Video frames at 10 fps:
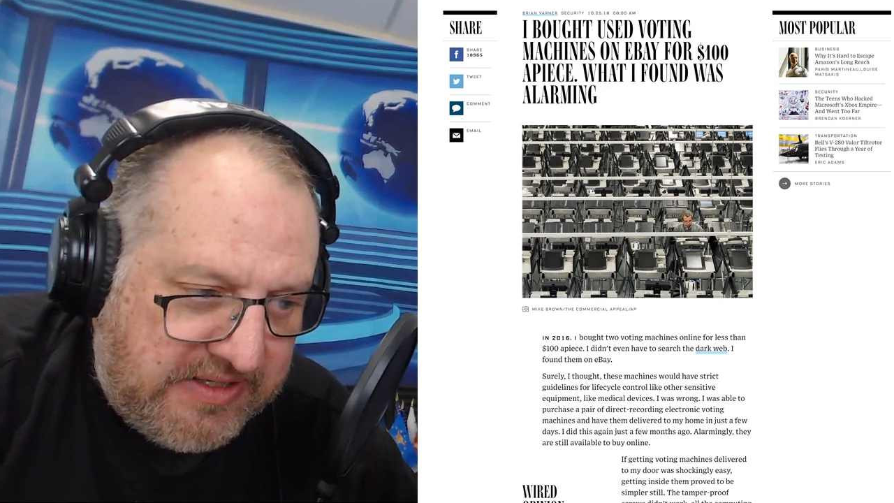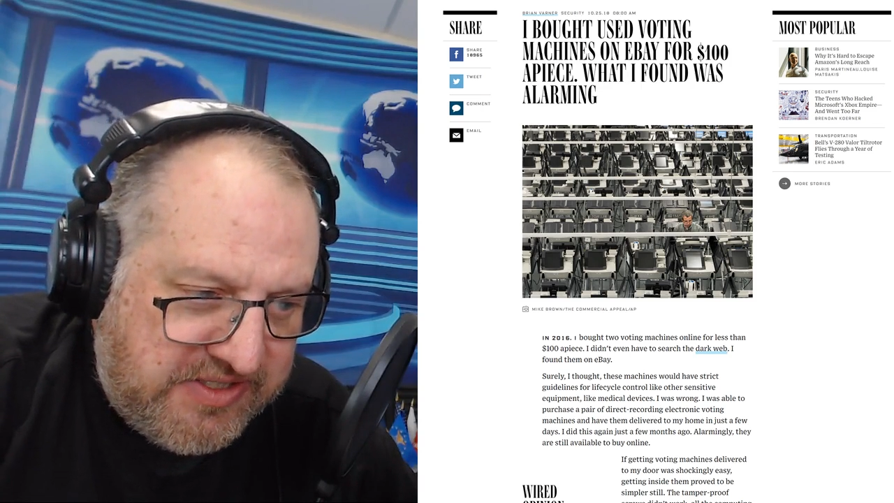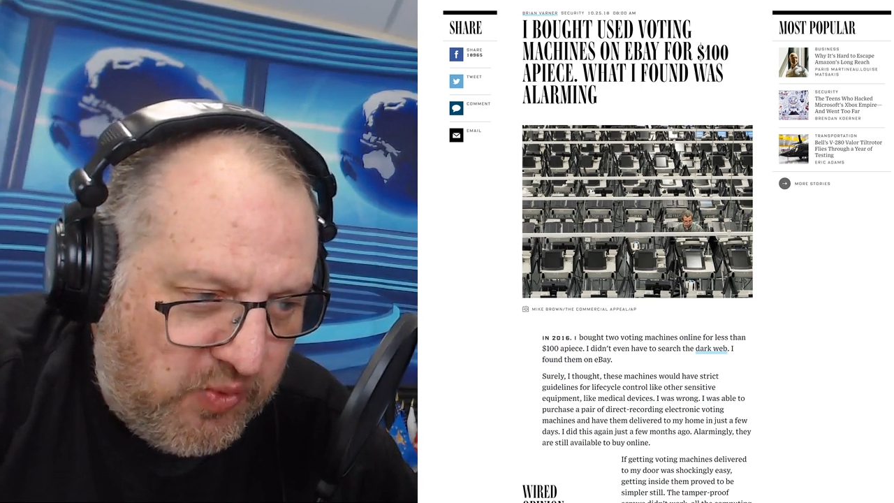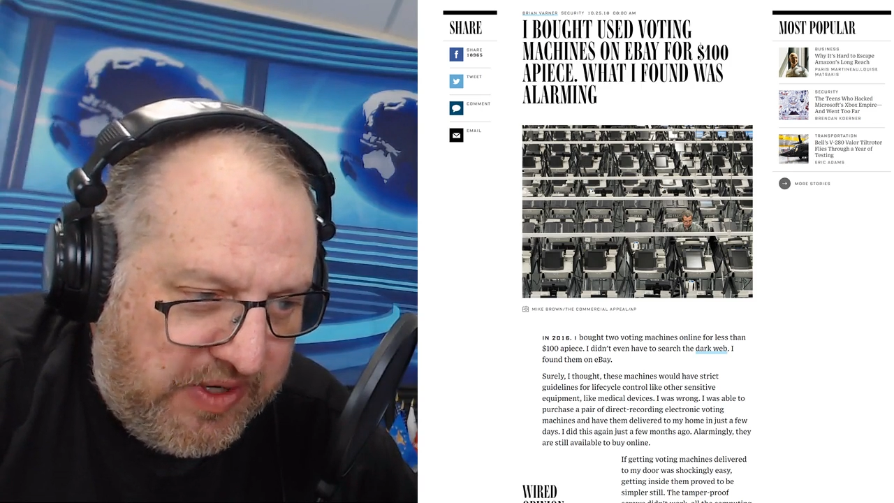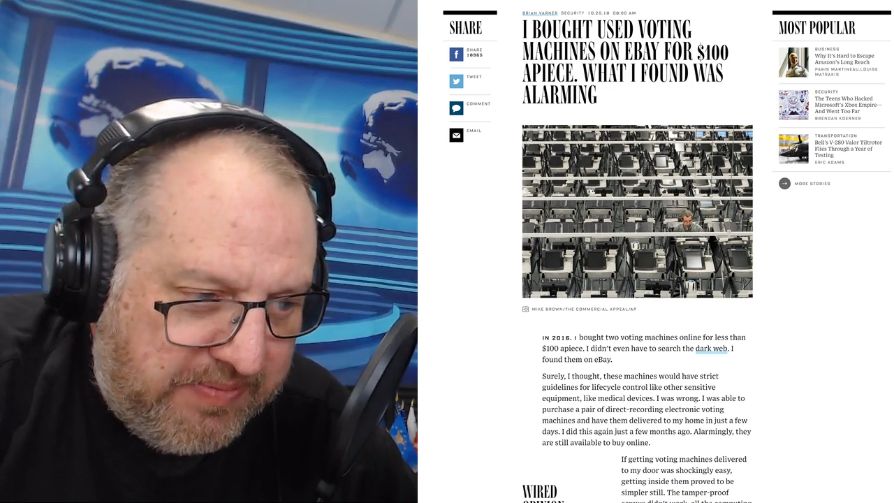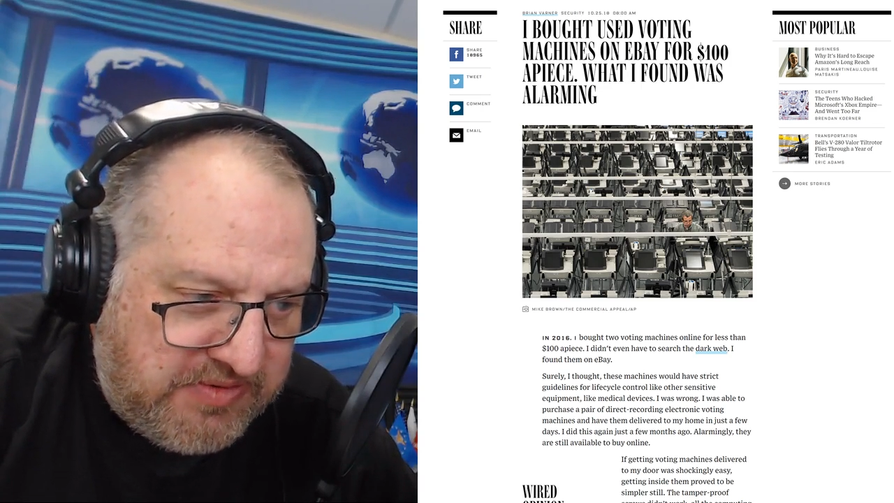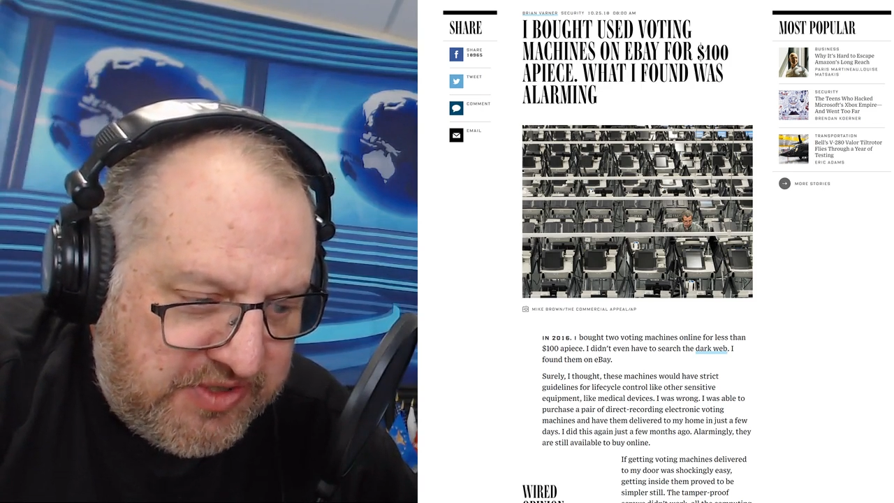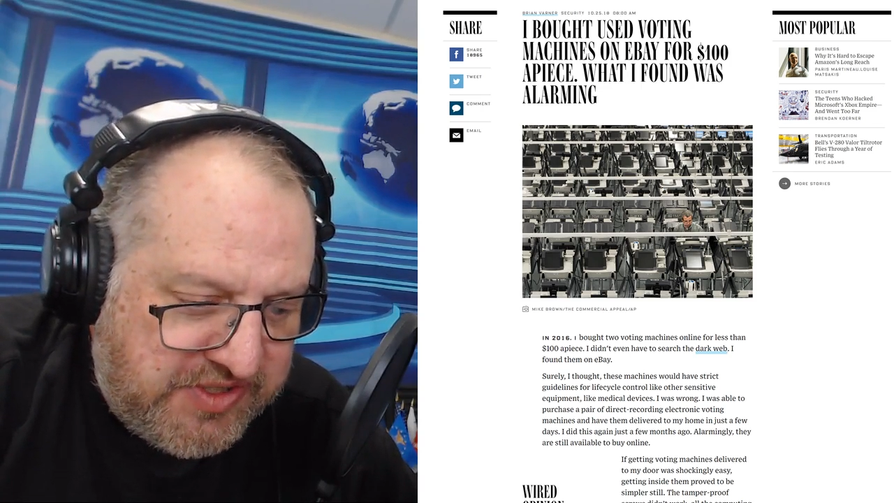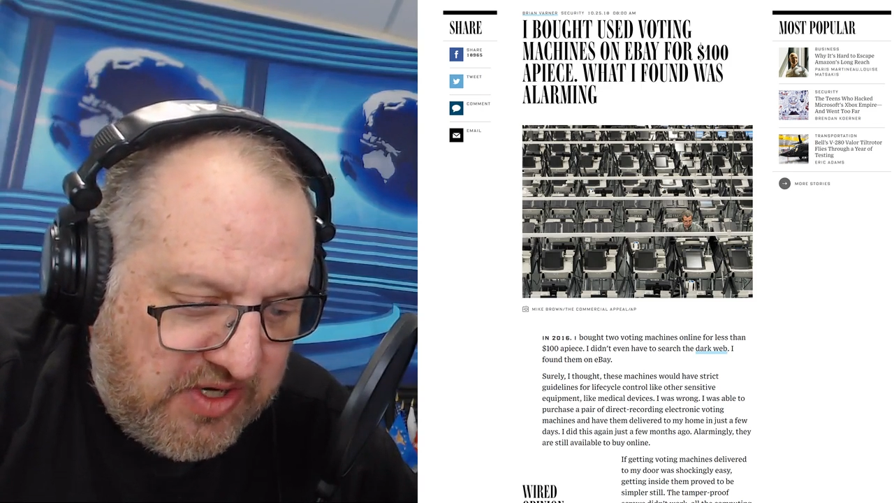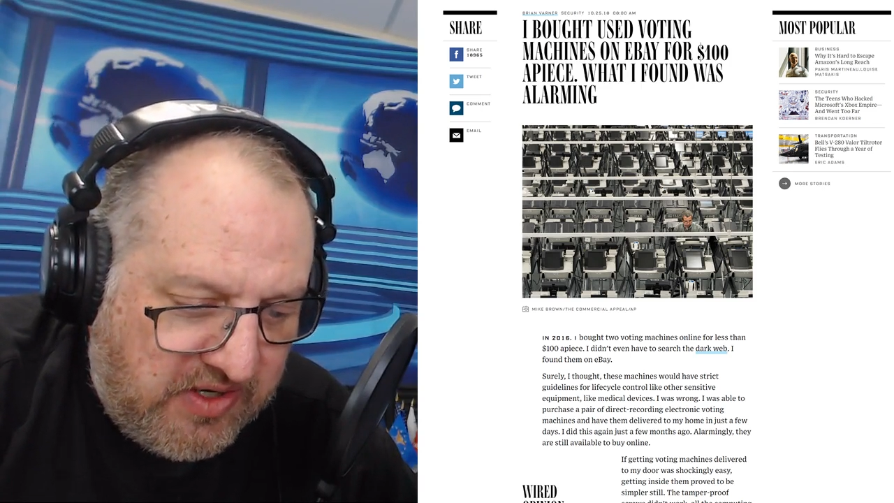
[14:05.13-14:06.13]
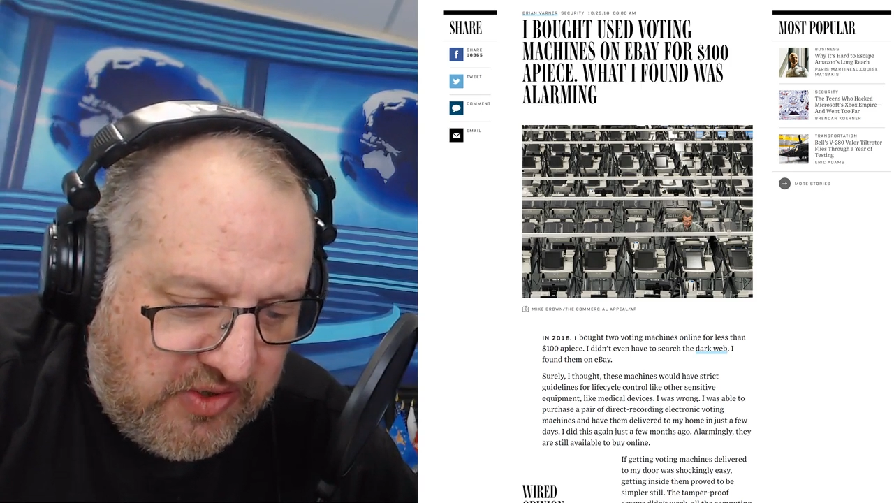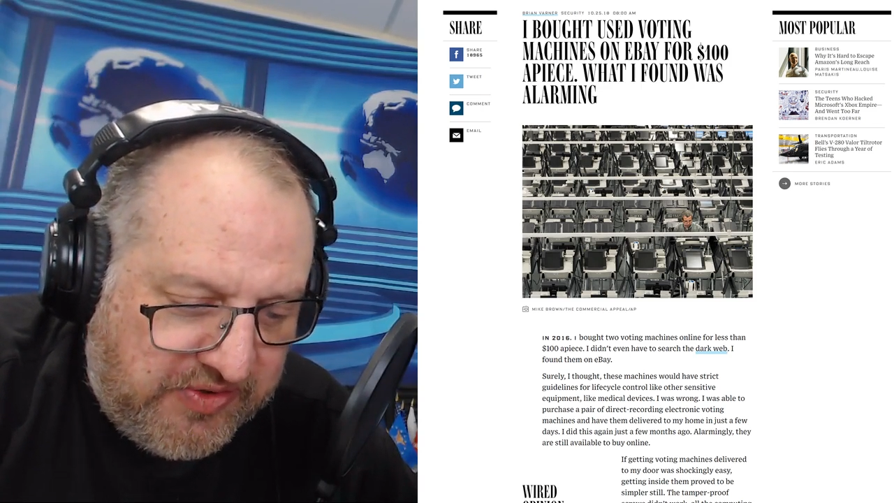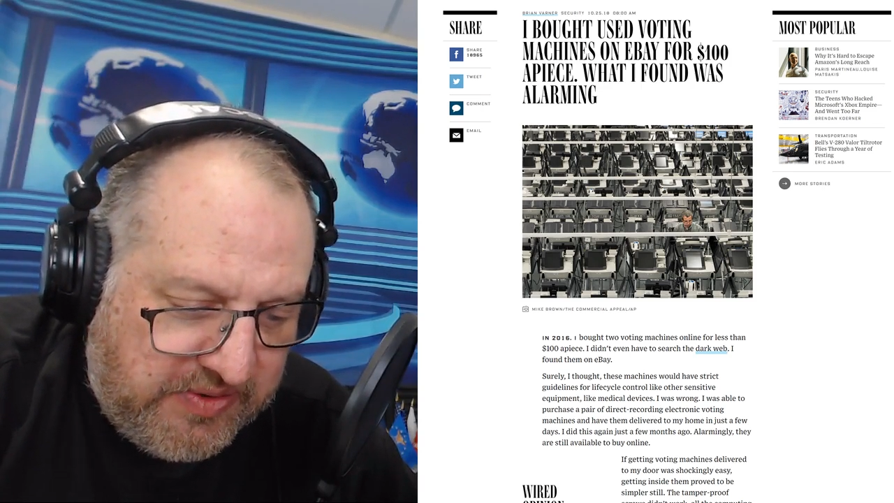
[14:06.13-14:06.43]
so when he published this article,